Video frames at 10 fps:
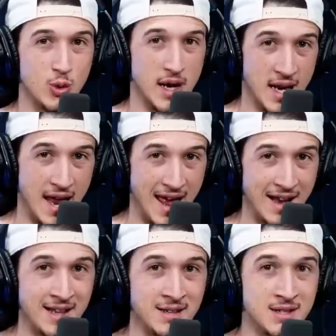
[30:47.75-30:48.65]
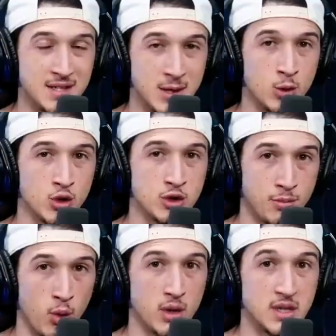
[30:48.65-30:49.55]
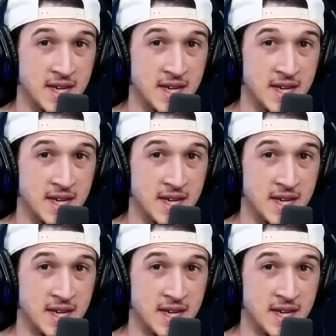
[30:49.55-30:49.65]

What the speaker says: in any single sport,